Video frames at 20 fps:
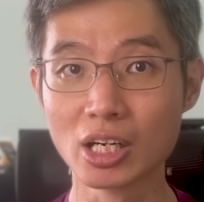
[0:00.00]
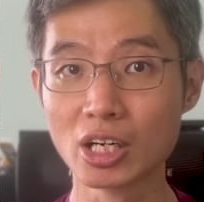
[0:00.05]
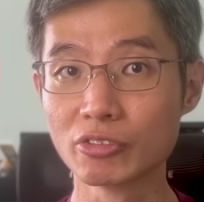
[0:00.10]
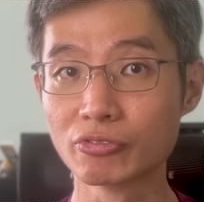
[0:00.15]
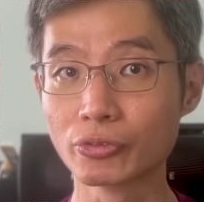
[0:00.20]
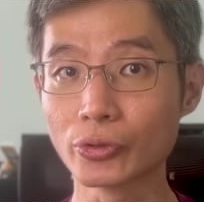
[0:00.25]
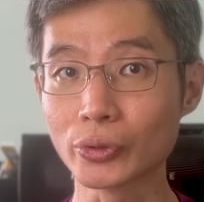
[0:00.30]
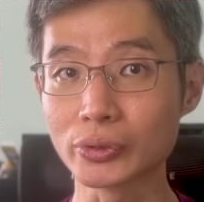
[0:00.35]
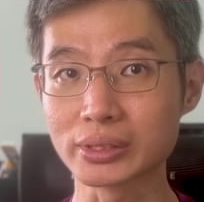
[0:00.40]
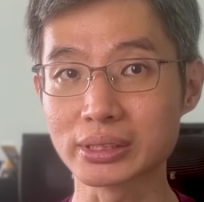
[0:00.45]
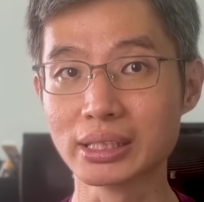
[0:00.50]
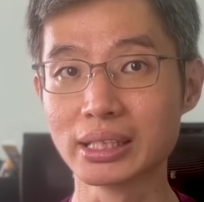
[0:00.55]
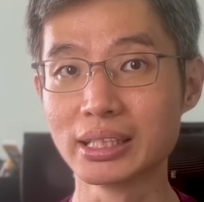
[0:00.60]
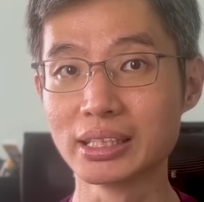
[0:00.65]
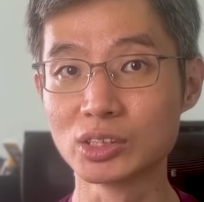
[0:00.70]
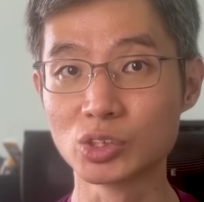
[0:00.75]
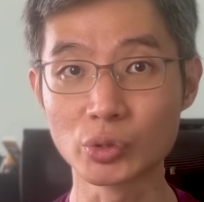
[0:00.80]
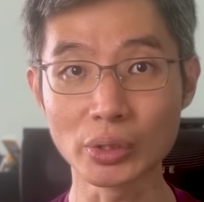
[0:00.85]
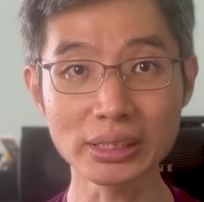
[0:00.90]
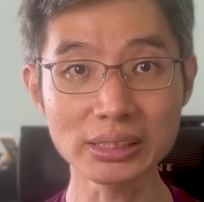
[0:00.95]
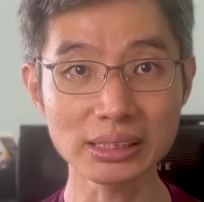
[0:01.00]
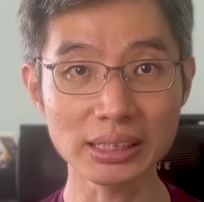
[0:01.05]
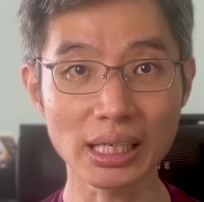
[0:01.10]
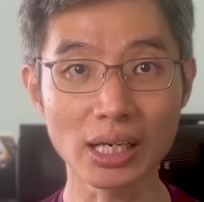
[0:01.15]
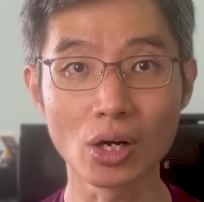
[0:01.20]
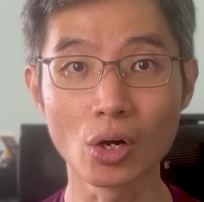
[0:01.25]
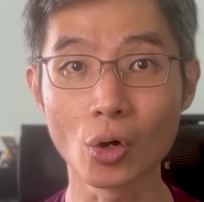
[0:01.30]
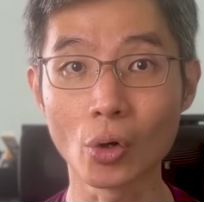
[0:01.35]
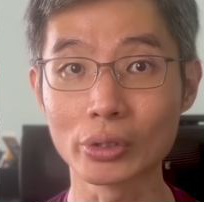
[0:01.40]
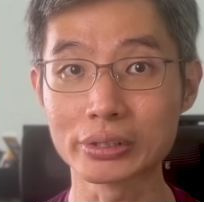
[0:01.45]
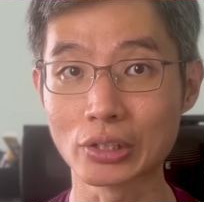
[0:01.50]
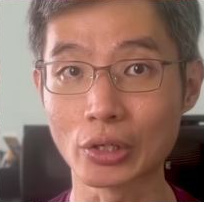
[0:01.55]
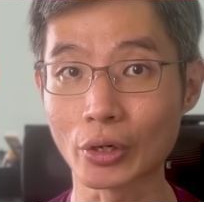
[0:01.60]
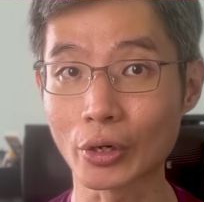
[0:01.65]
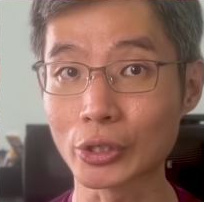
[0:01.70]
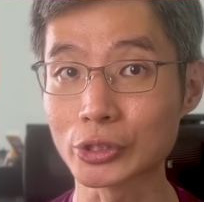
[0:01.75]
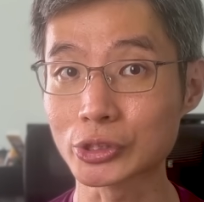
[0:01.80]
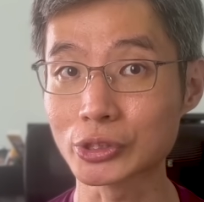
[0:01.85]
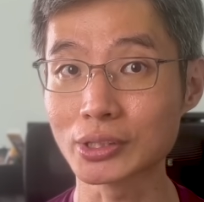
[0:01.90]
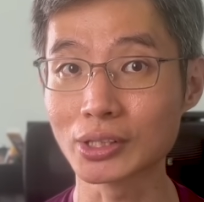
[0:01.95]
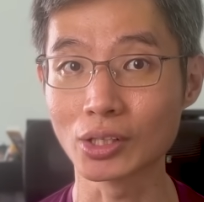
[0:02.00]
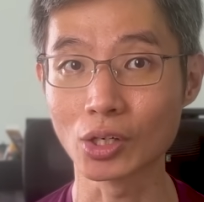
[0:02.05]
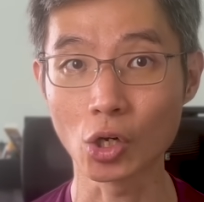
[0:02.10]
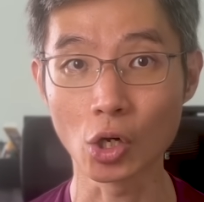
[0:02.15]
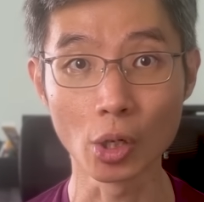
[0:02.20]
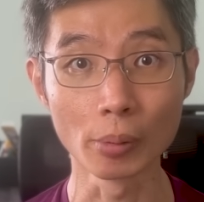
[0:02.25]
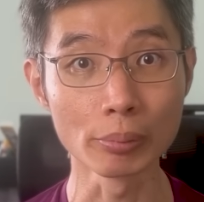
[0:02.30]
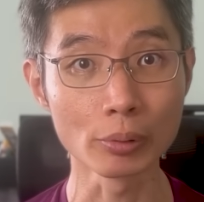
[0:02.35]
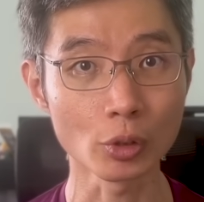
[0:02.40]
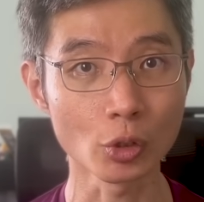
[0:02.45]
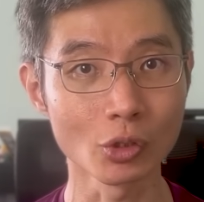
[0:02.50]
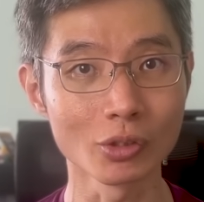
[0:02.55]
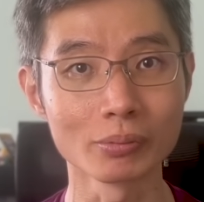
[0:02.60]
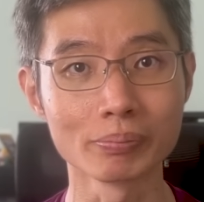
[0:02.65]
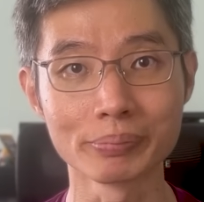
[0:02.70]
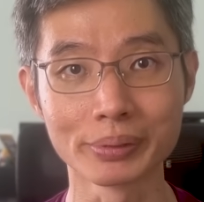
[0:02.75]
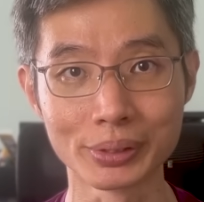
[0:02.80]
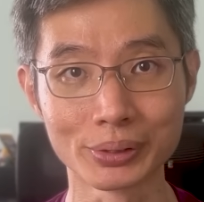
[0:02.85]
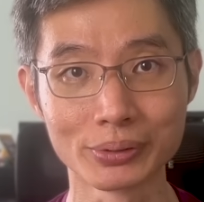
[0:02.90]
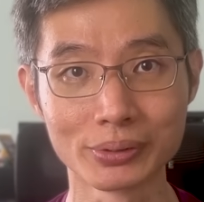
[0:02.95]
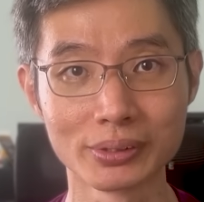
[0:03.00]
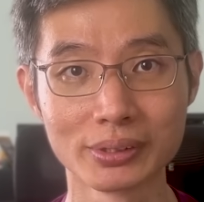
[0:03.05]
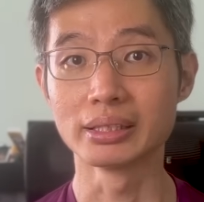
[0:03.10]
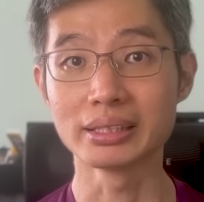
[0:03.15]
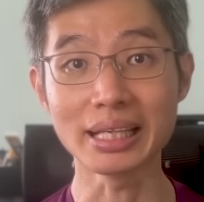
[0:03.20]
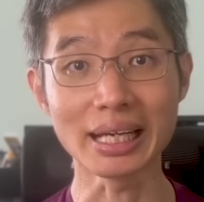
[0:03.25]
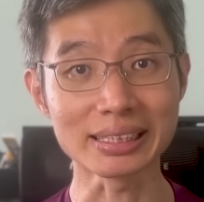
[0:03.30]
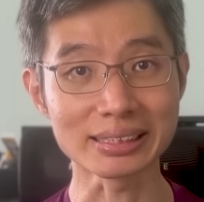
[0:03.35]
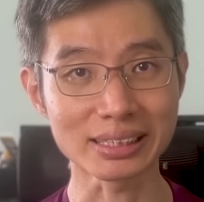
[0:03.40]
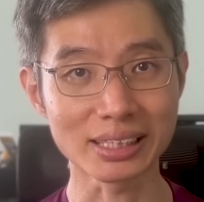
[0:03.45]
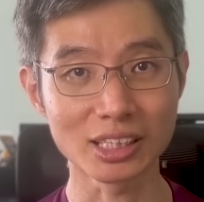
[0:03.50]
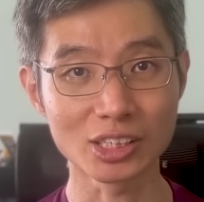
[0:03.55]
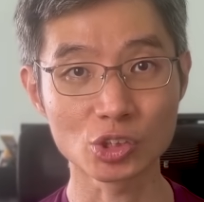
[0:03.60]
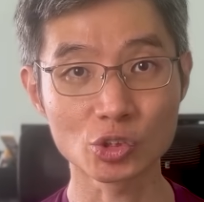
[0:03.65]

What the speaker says: fruits, drinks, or the occasional home-cooked meal. Next,